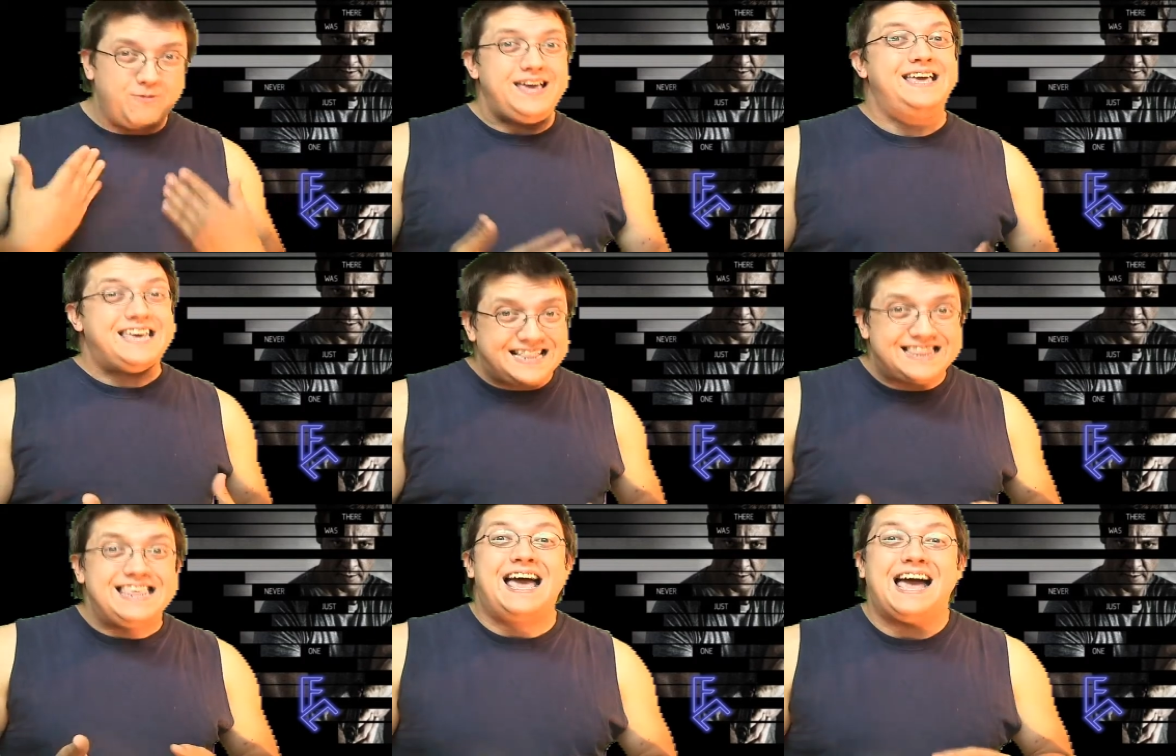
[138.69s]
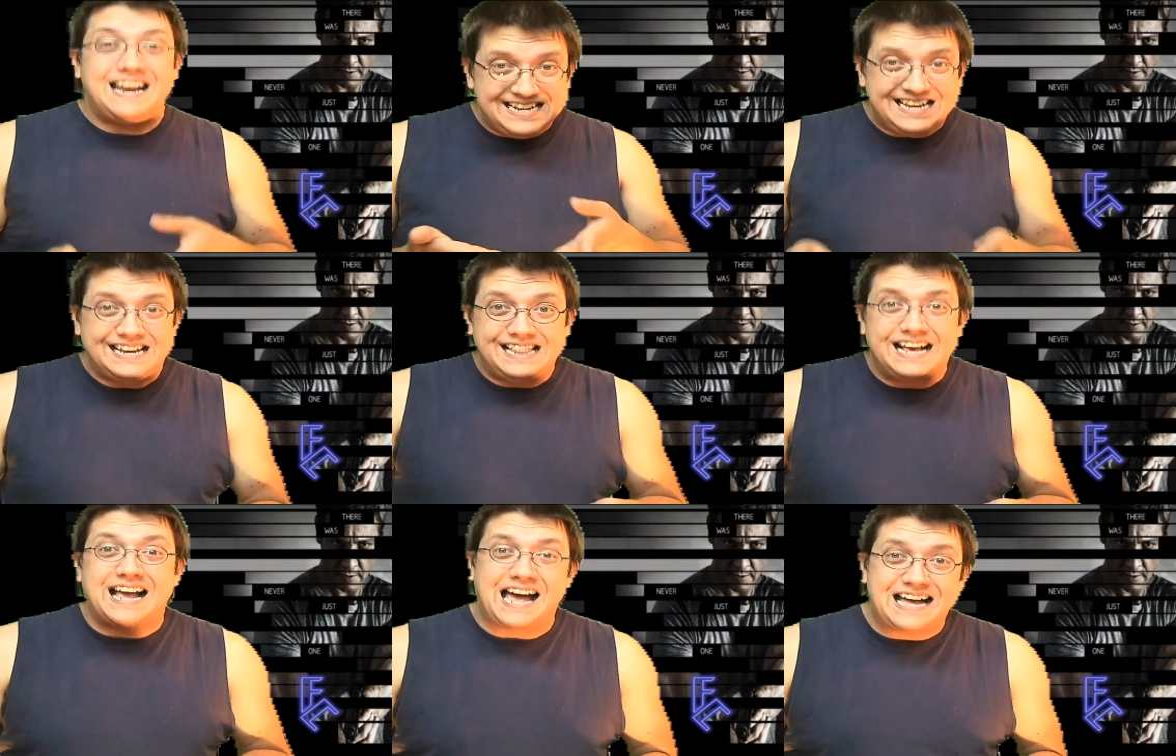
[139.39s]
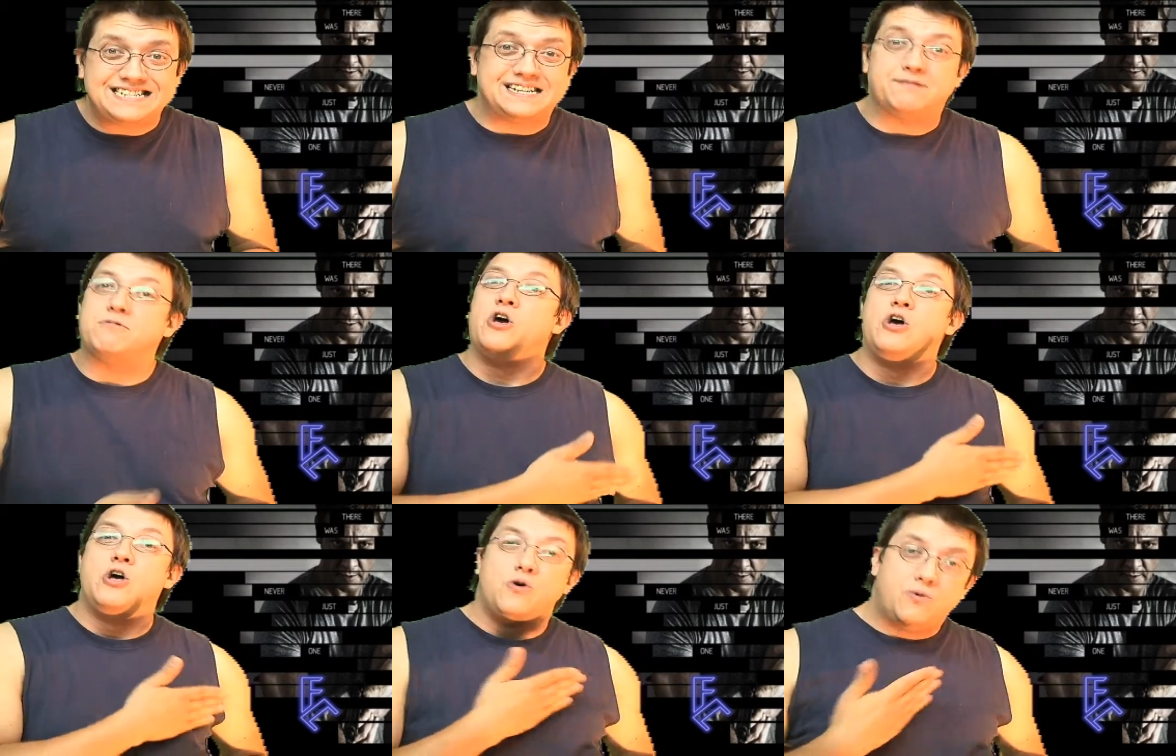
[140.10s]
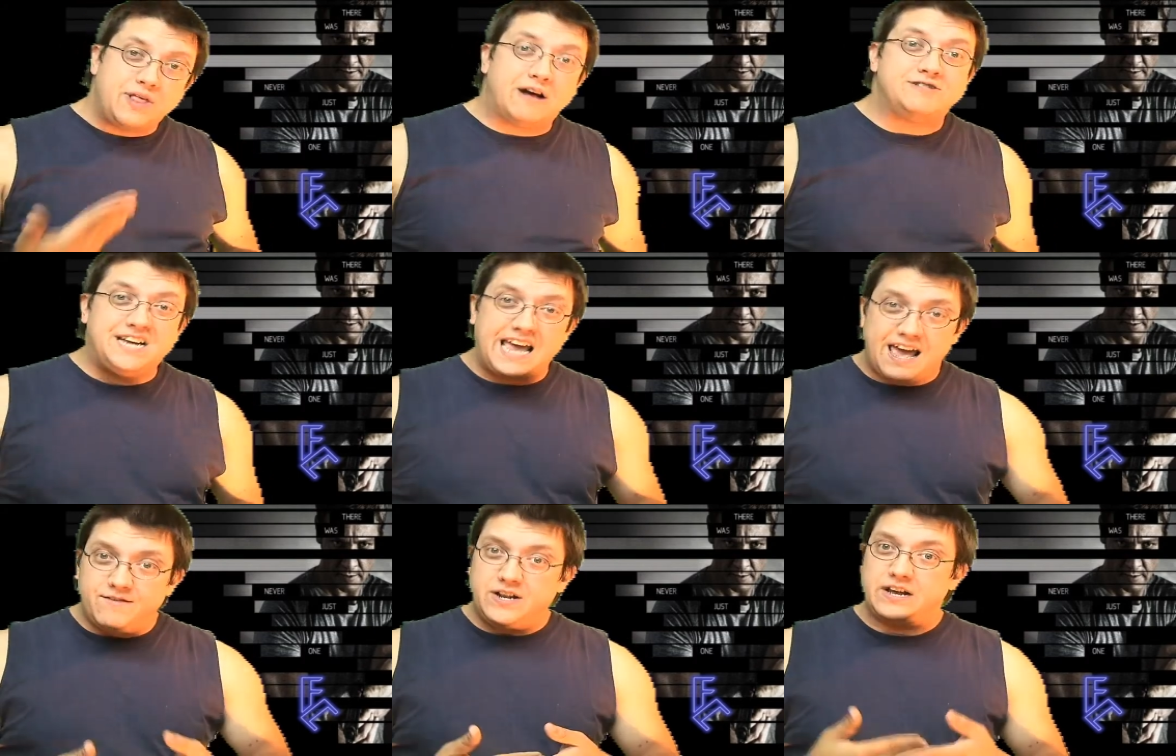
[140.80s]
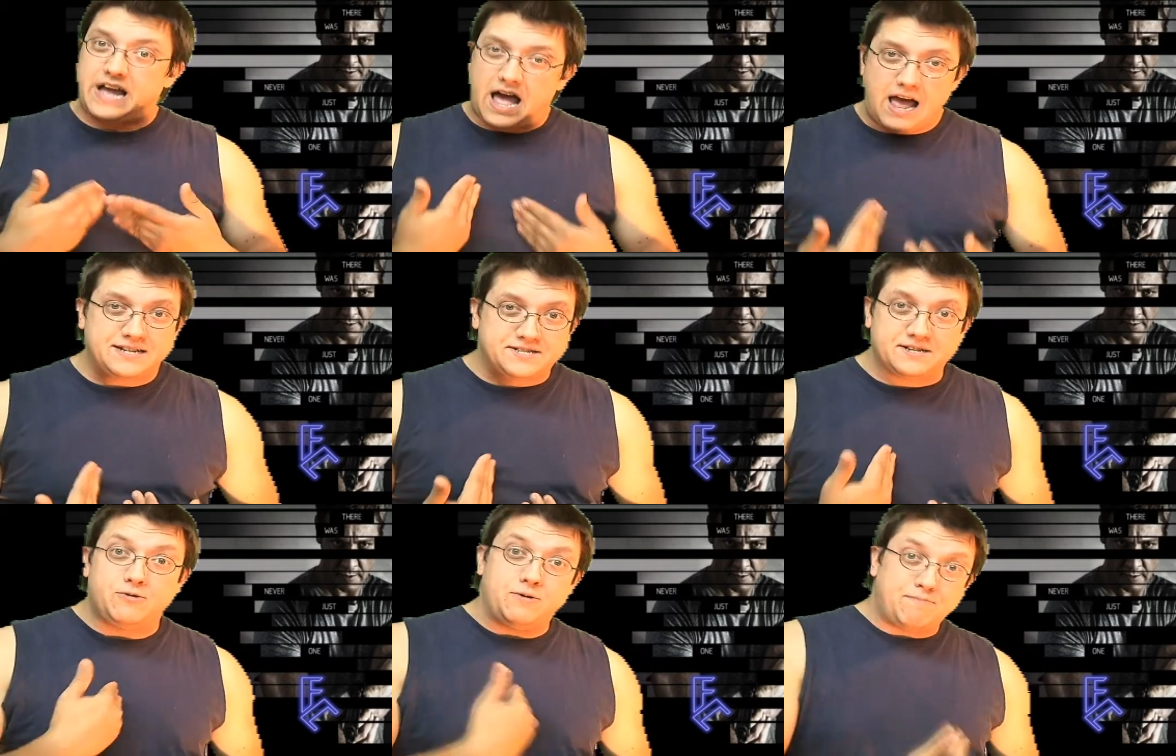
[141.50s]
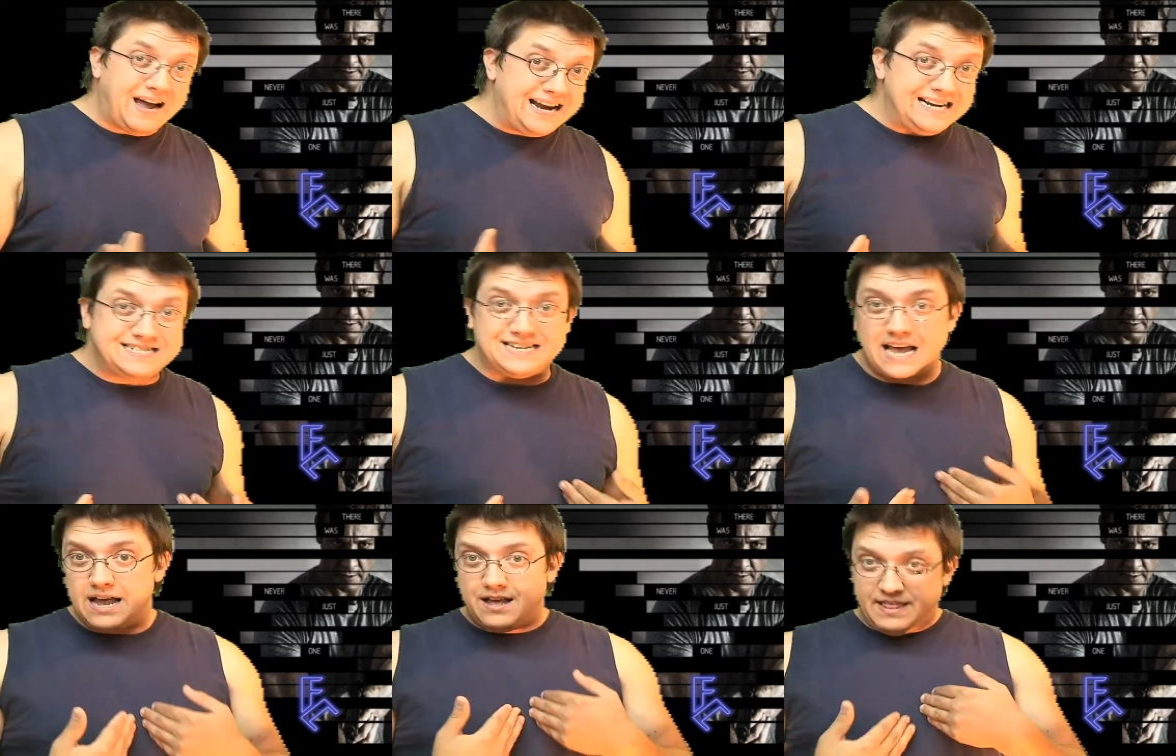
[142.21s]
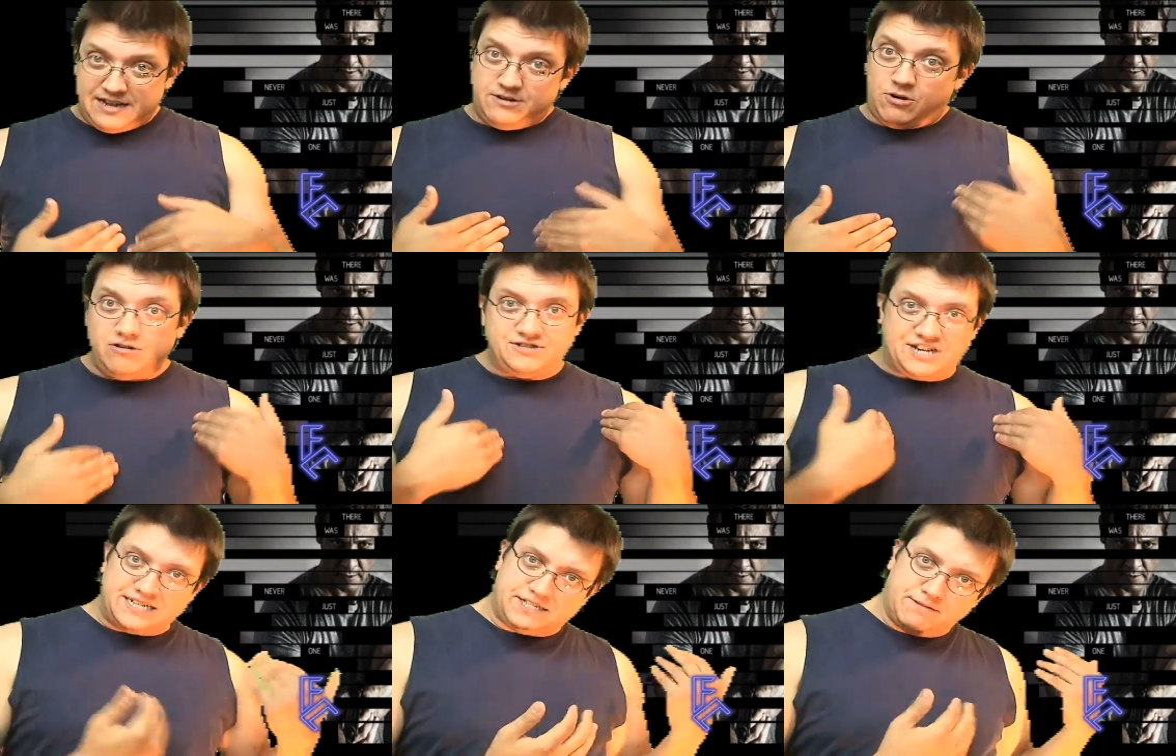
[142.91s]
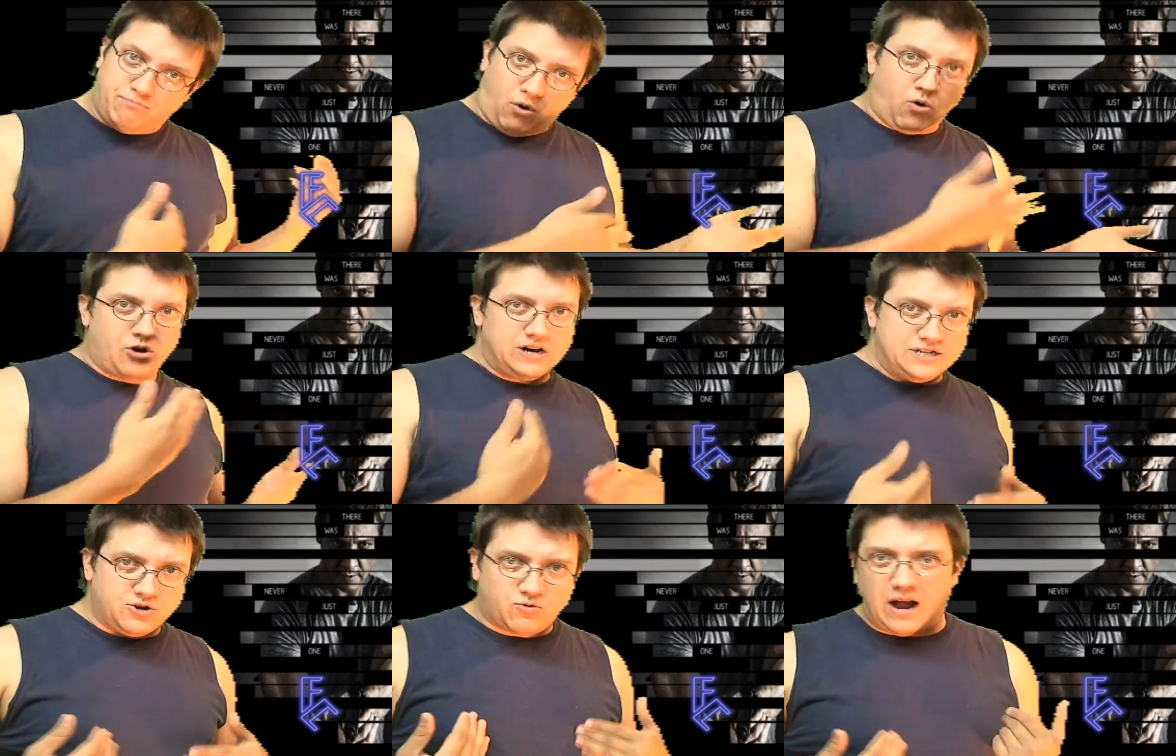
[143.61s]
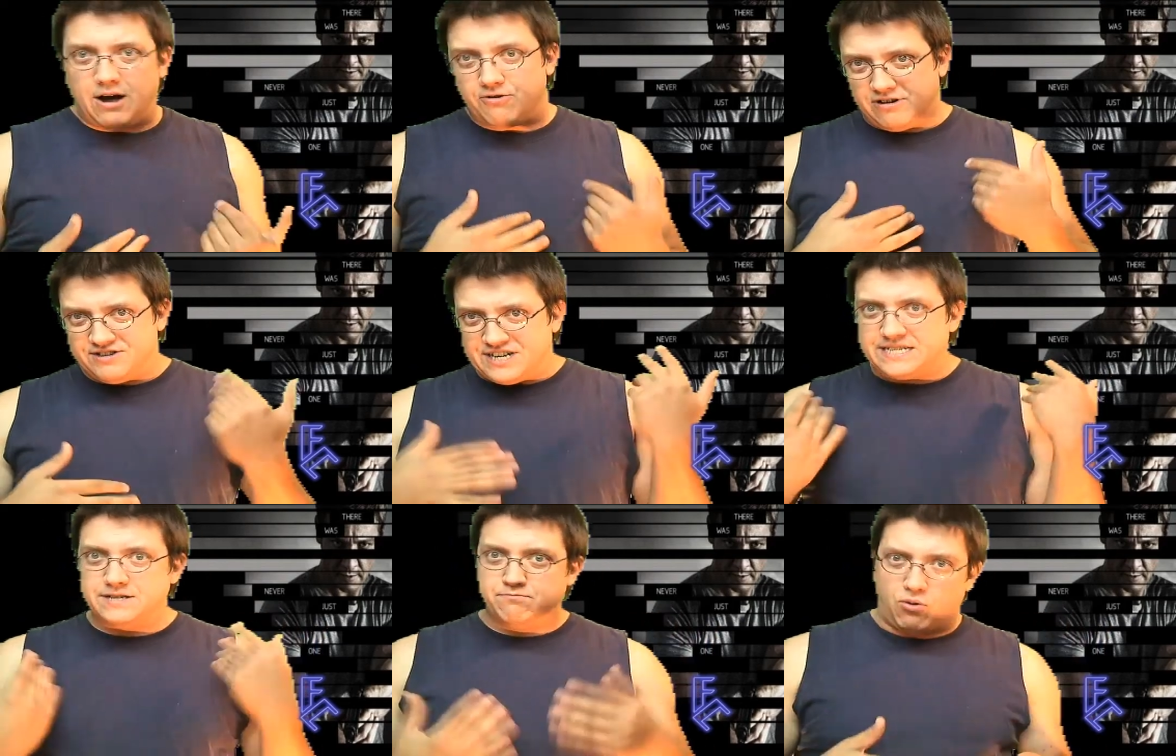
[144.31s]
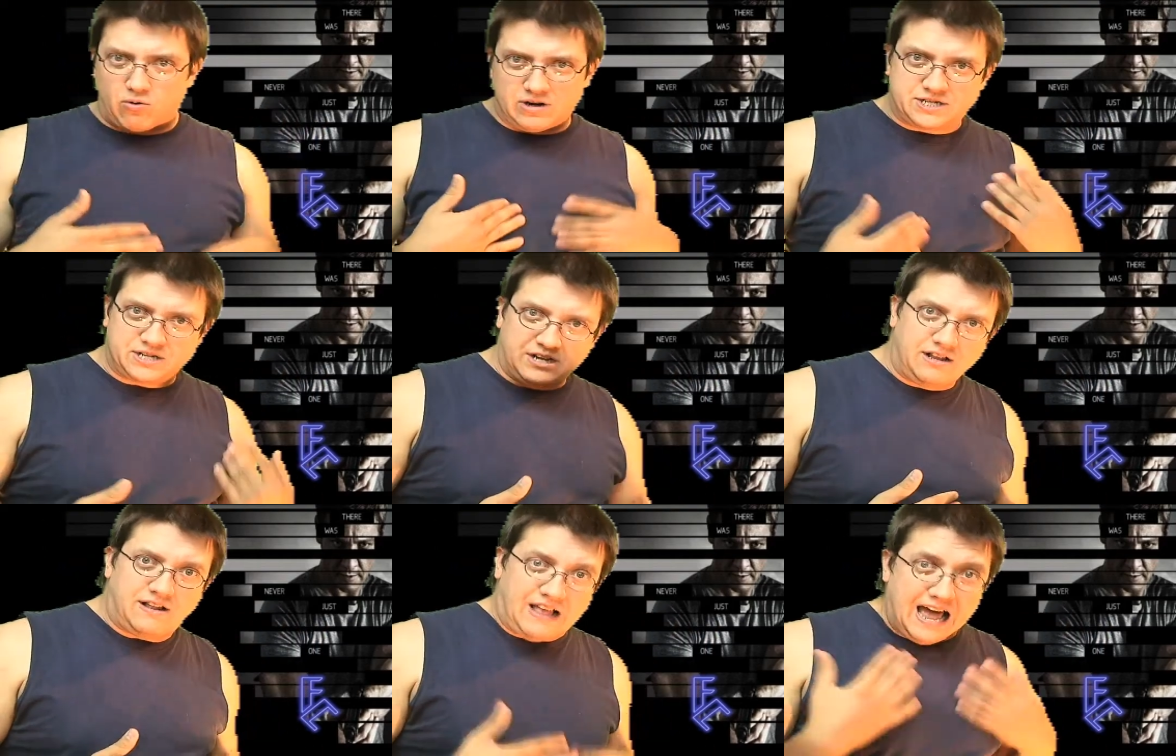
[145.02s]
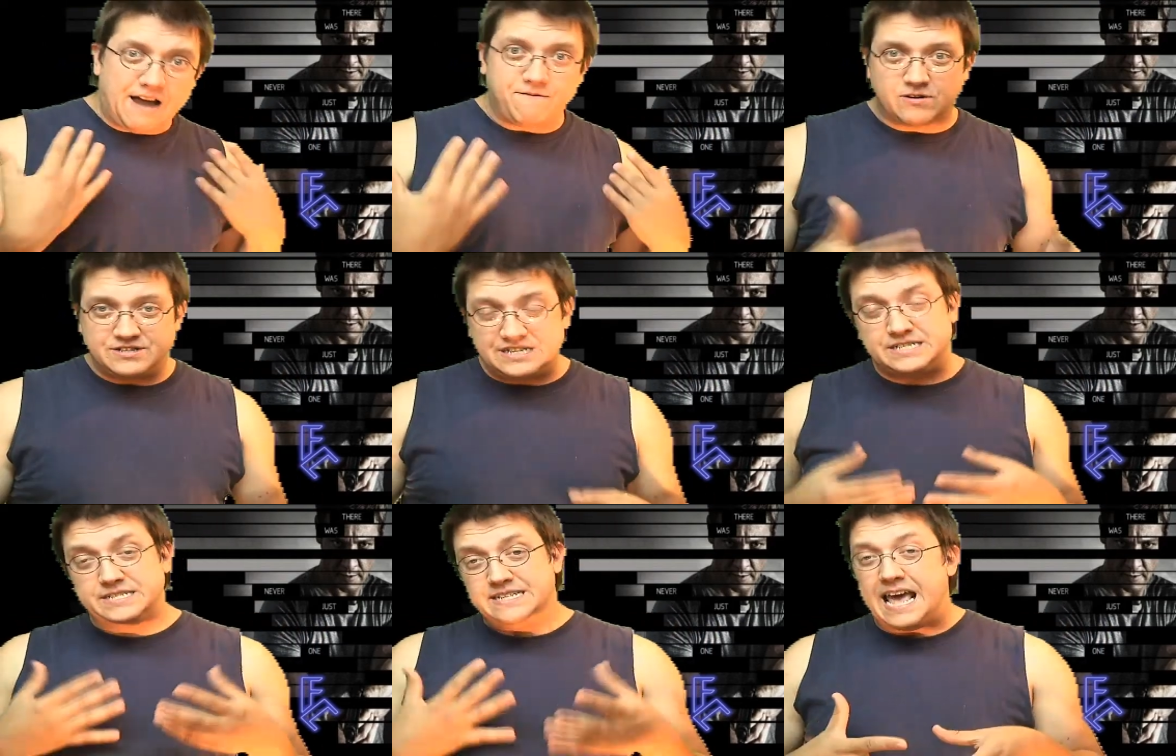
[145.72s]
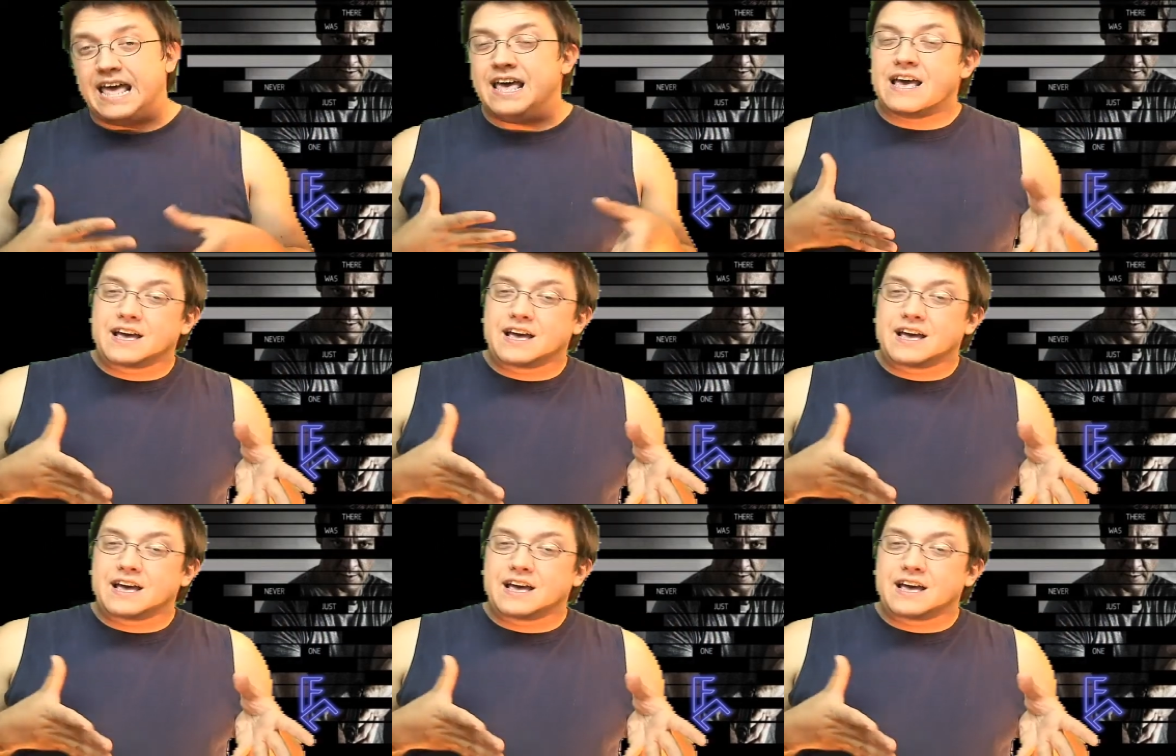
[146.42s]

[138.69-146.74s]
We get the idea and the concept without you having to constantly remind us that, oh, Jason Bourne is around, or Jason Bourne's still alive, or this and that.